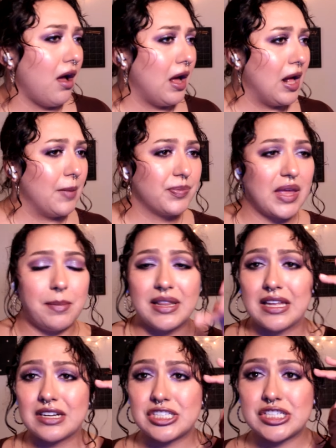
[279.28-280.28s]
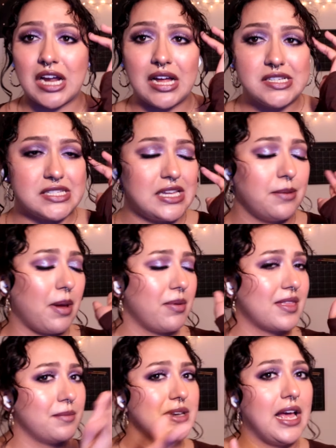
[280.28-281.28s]
um give me a little Shanti,
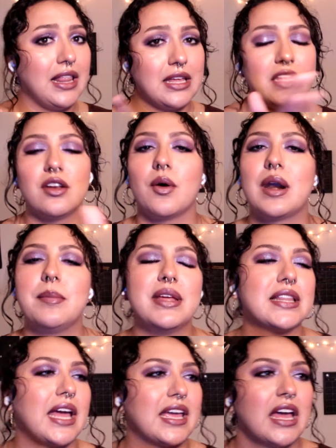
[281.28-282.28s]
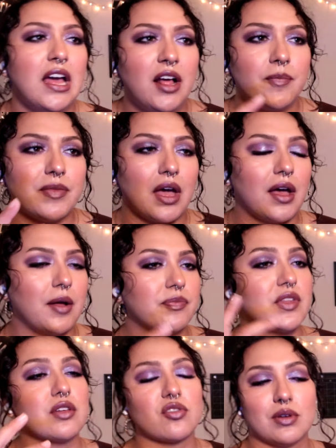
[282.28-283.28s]
maybe some Nelly, you know what I mean, like
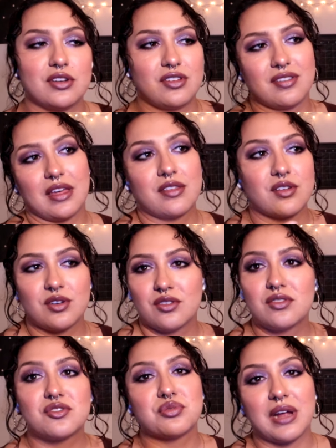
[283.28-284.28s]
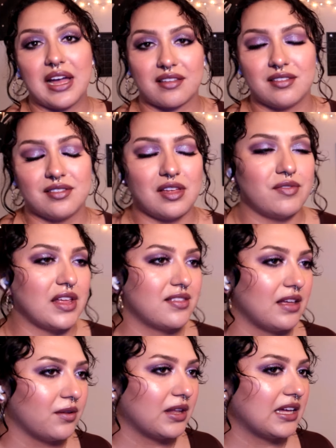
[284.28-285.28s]
um, they sort of just like certain tracks and stuff that
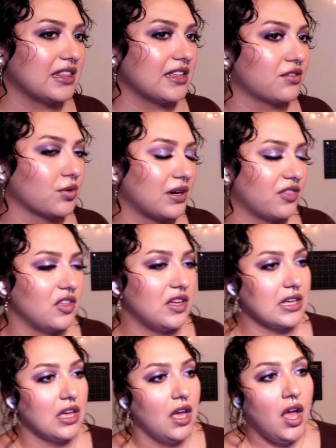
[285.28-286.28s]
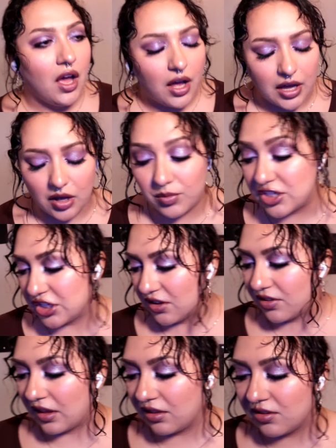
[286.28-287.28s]
sound like this sort of thing, um, which is
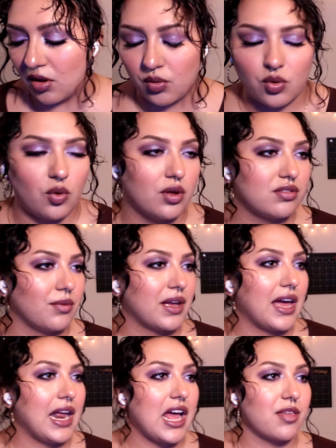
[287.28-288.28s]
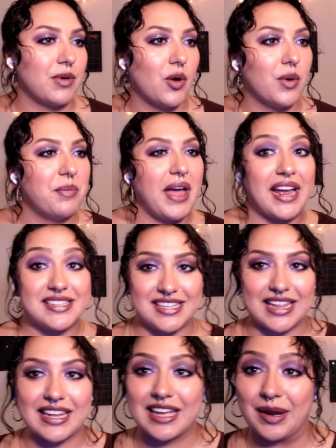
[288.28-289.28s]
just like so cool. So it kind of has me going back to
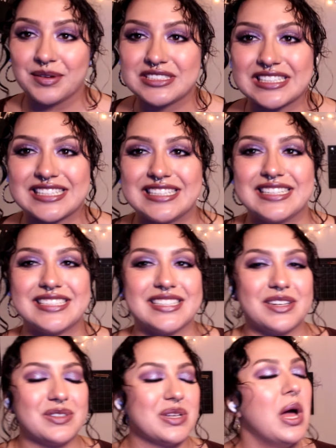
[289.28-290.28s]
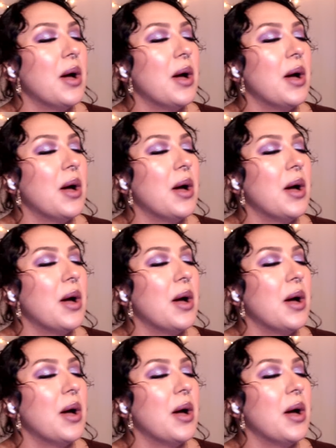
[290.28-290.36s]
that. Like I was listening to those